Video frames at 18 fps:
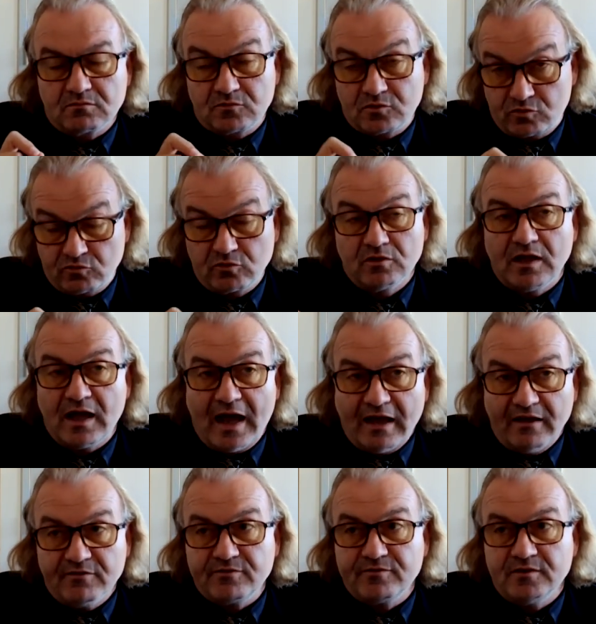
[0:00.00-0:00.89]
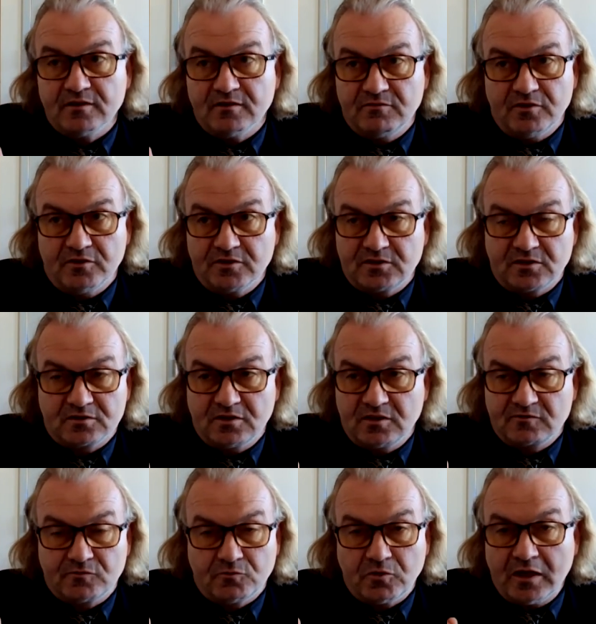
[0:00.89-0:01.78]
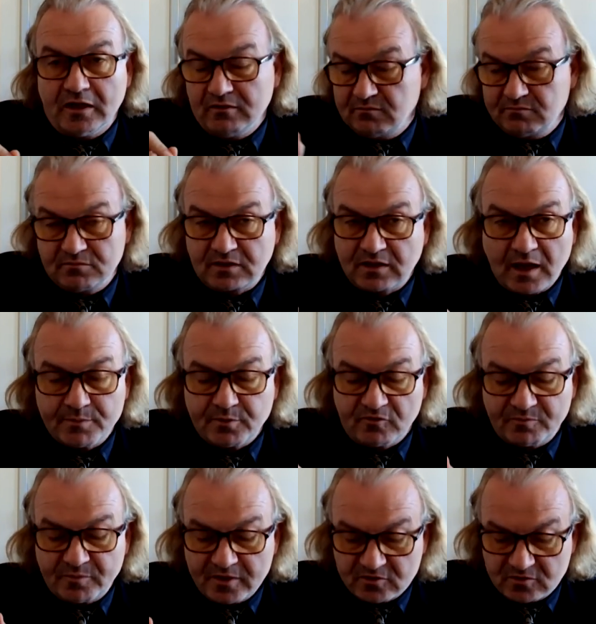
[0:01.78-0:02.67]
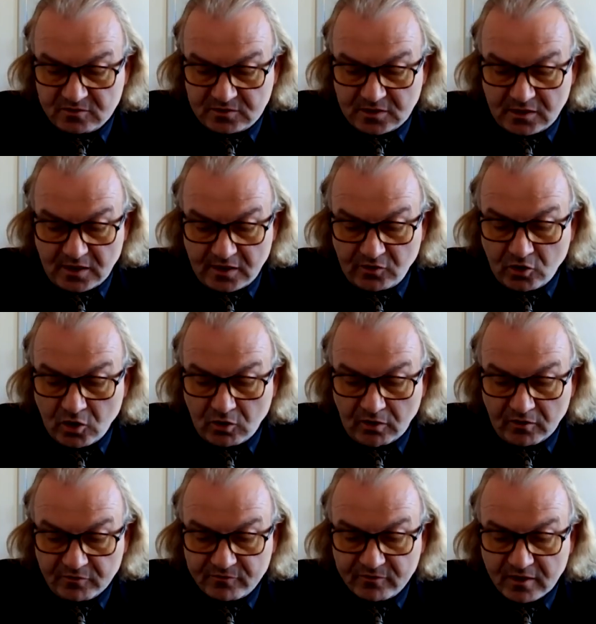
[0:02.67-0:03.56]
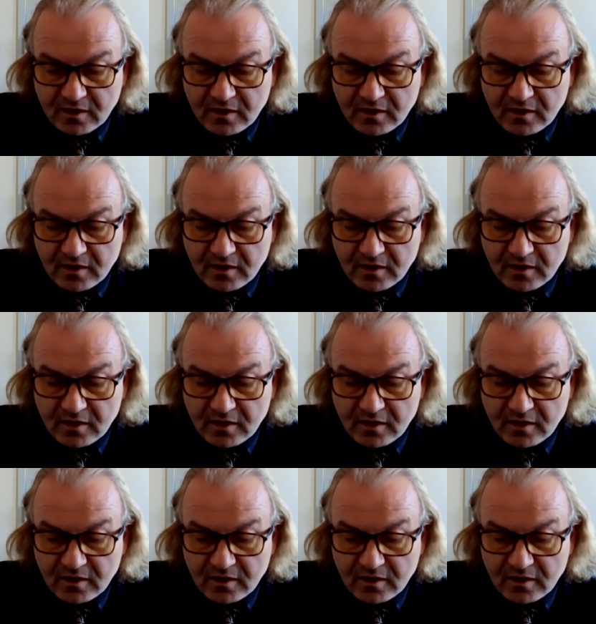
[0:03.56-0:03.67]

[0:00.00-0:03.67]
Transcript: through life in a very successful way. A couple of patients that I know of.